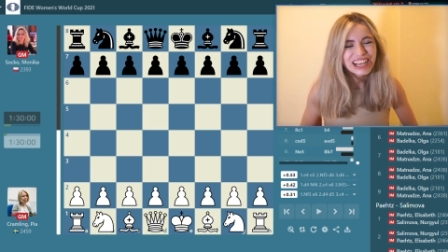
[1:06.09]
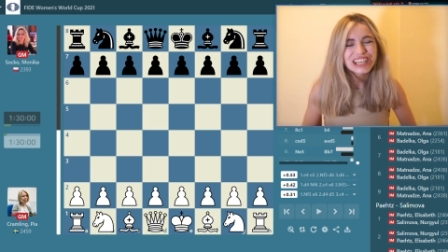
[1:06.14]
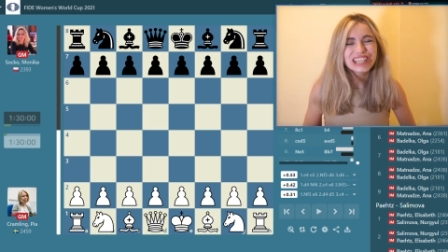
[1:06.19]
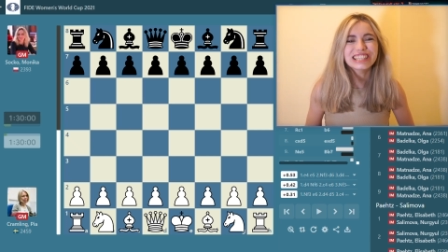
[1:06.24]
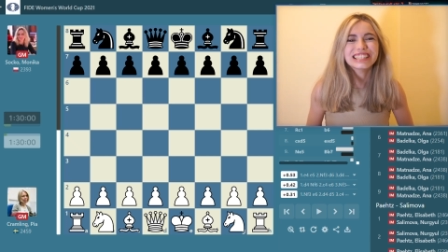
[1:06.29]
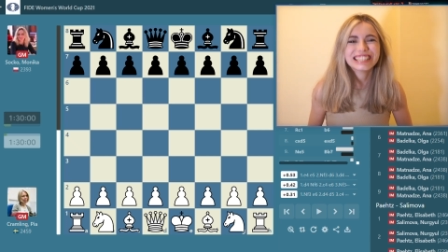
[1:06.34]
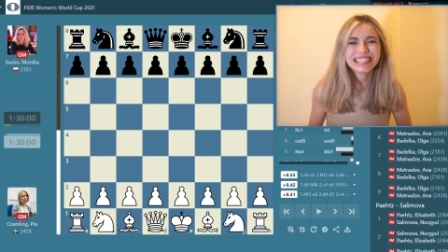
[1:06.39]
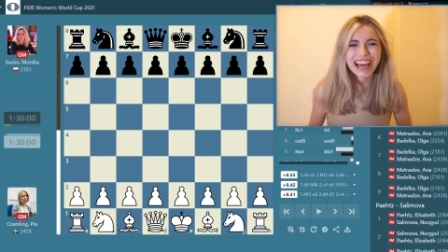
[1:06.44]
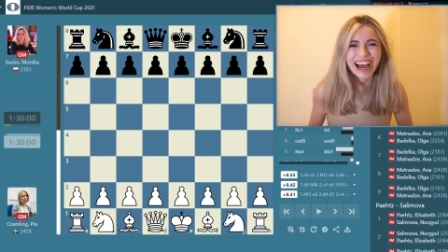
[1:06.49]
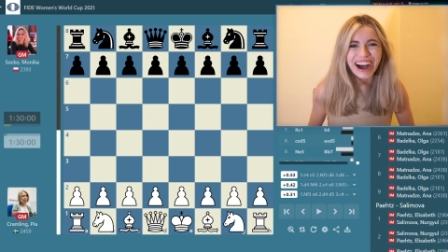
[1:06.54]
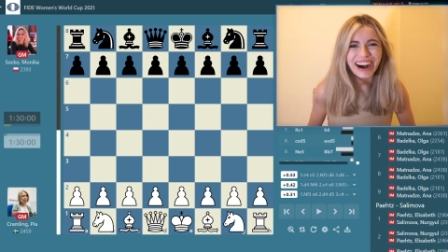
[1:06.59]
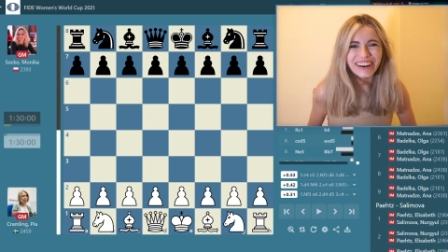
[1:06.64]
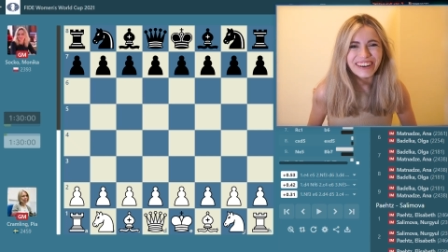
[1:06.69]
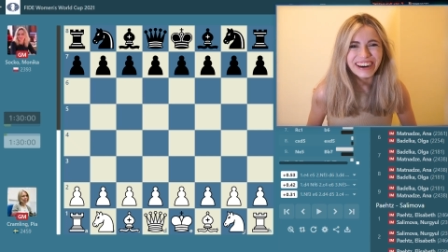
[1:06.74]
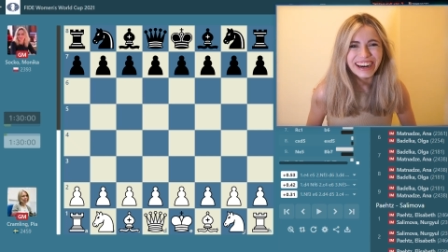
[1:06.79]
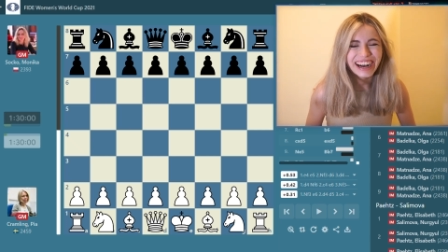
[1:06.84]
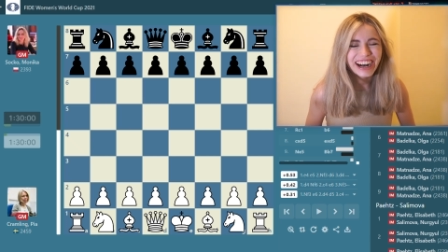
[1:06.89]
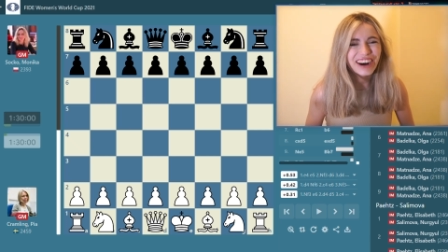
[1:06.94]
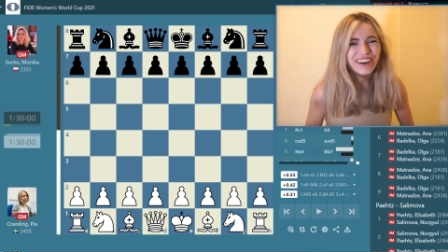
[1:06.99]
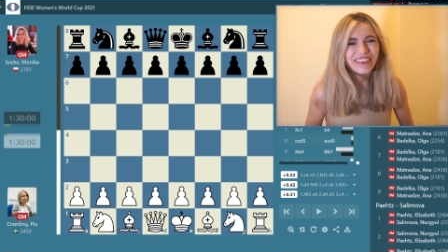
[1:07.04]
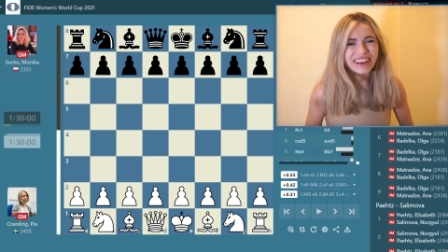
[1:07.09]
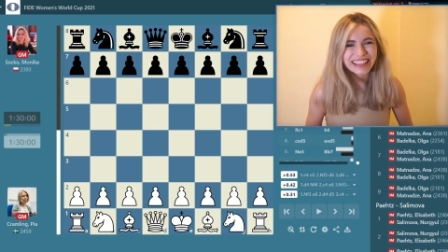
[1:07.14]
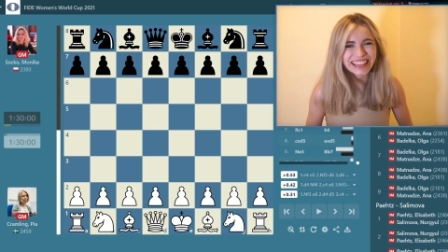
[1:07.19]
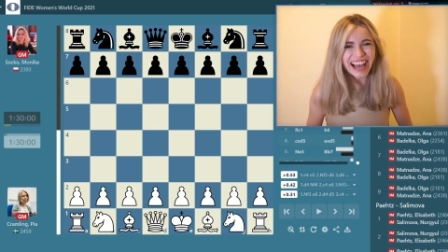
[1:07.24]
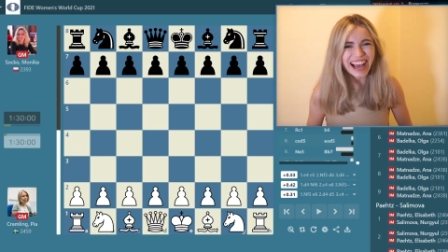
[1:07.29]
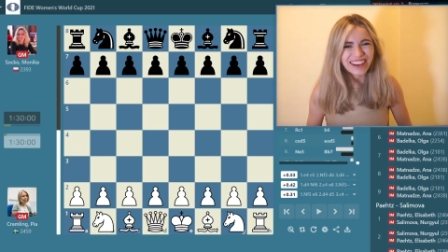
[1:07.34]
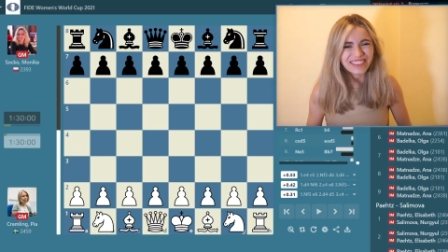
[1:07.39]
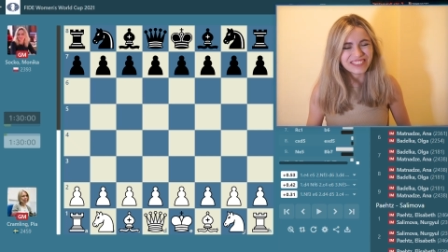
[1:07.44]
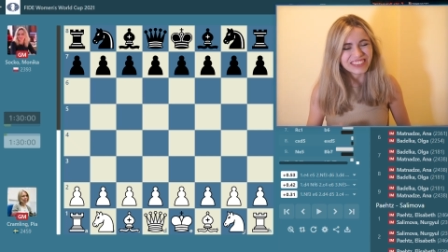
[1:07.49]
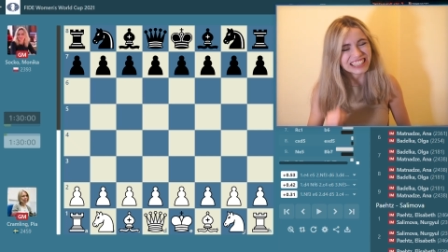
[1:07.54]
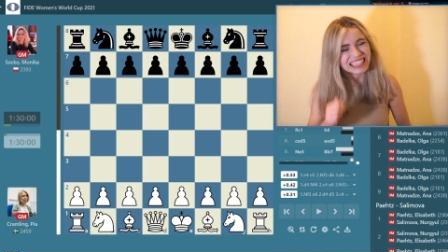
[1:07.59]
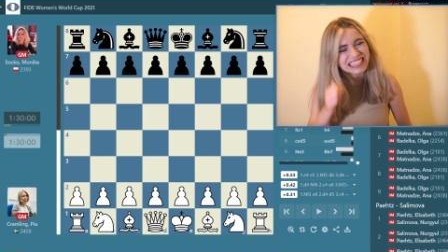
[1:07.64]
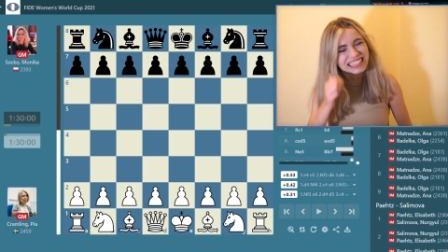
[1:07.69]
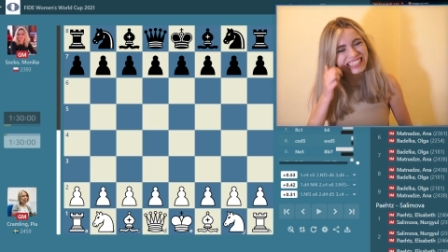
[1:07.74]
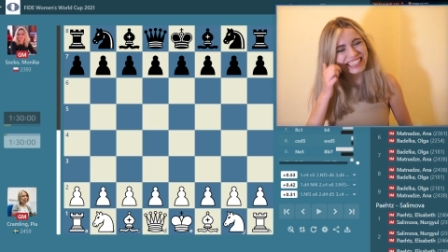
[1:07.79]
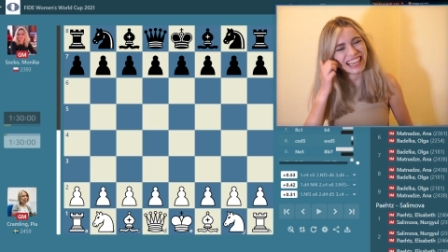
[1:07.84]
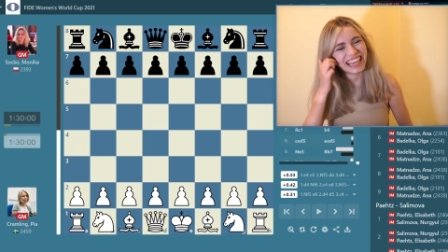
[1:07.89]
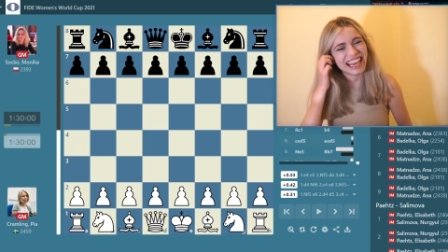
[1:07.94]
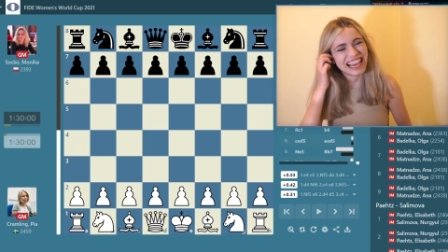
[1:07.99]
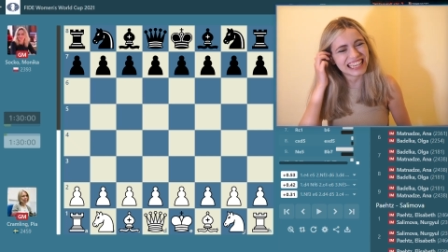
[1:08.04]
So what that
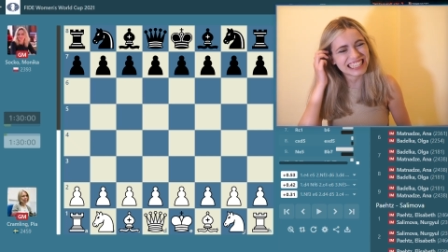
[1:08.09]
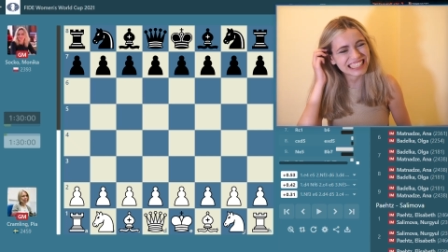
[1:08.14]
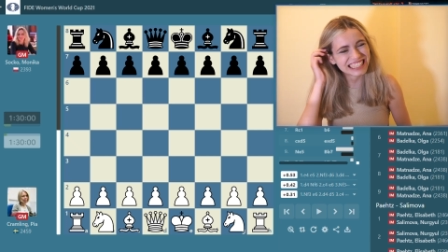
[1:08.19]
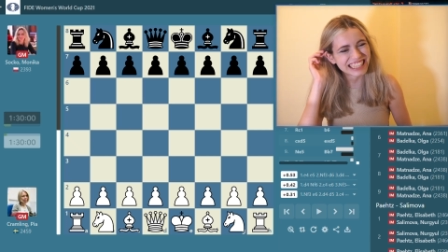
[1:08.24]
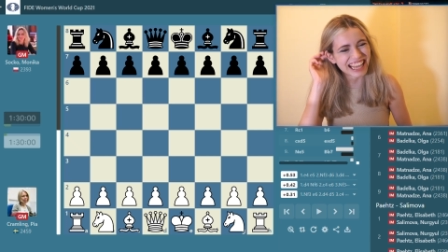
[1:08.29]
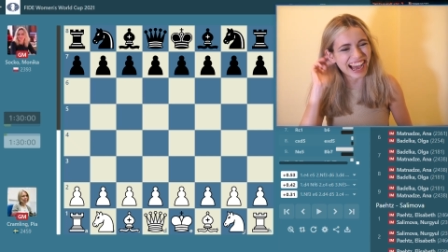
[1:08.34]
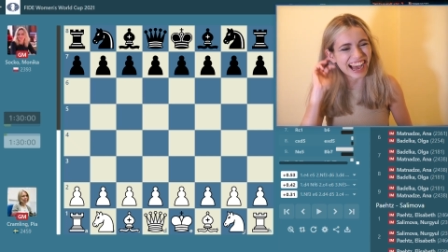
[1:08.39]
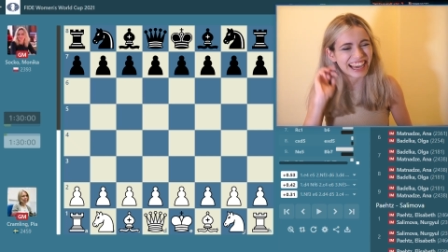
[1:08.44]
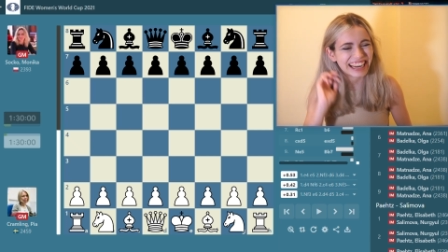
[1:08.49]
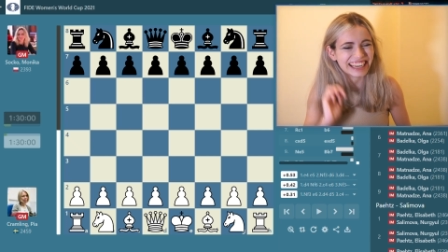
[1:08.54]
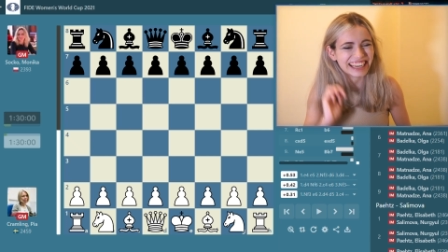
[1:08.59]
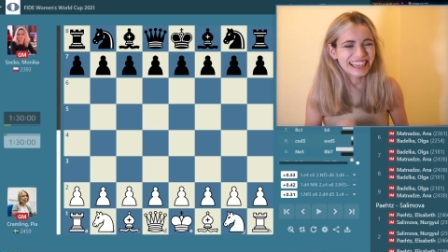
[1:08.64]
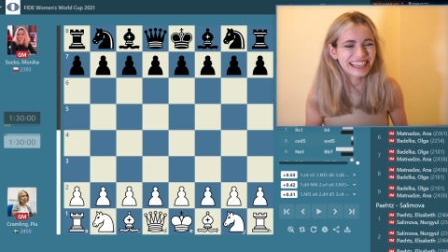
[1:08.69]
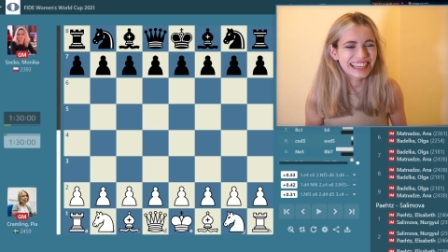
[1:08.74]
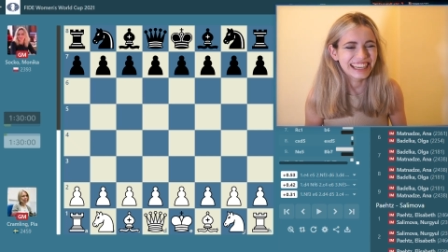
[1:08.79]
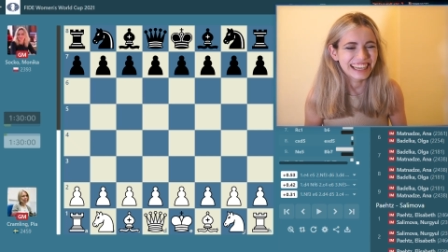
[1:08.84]
means is that